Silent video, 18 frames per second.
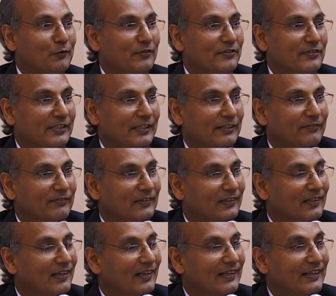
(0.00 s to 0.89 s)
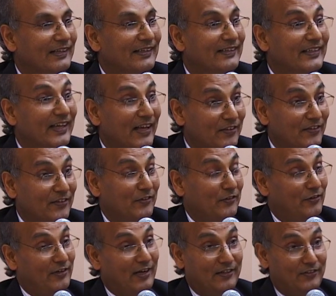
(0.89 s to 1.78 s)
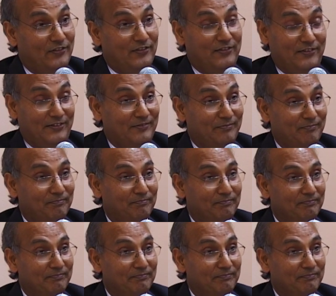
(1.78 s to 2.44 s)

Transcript: to receive death threats.